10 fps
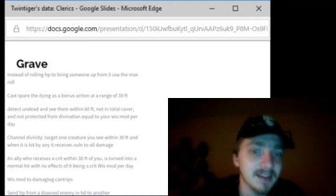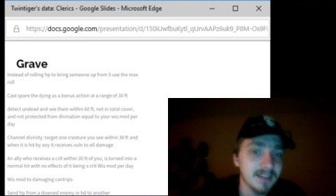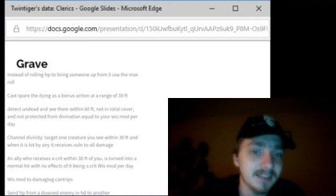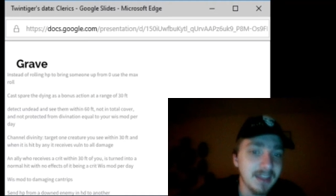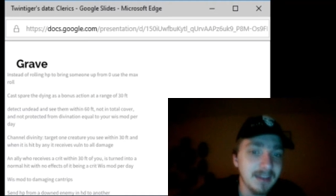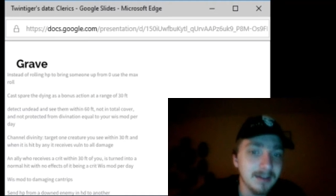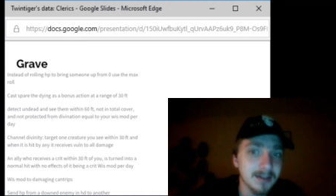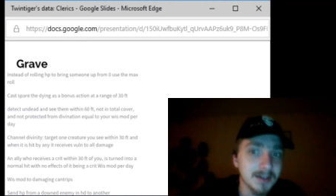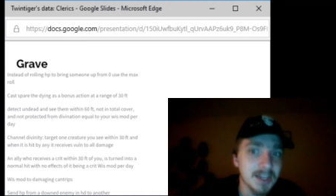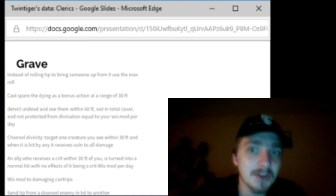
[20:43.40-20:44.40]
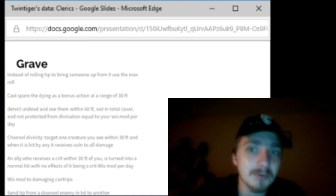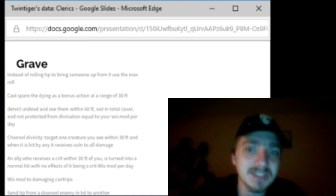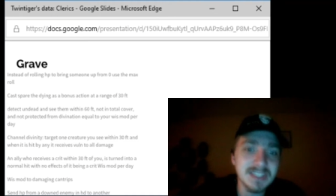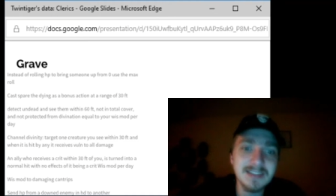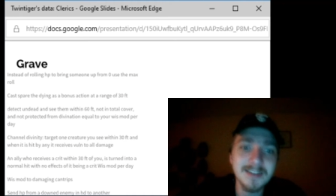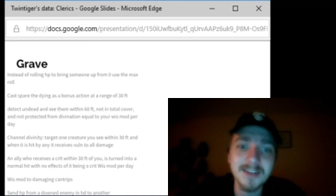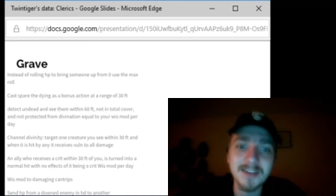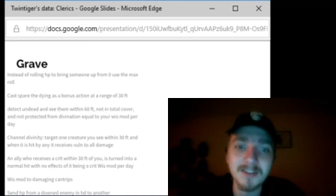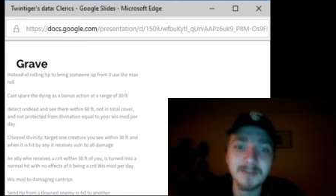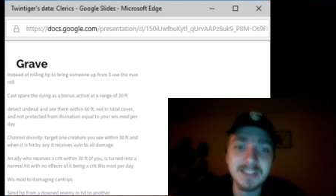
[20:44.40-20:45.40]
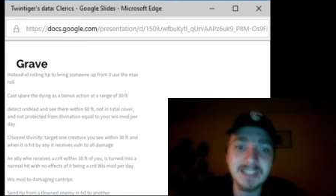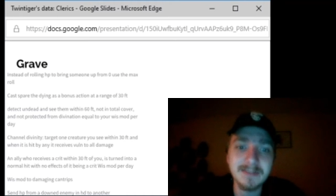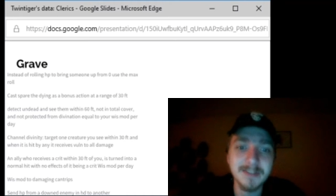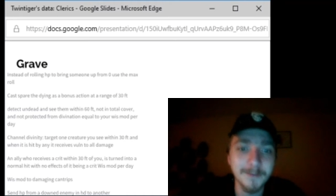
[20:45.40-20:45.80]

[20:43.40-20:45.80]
it rece- receives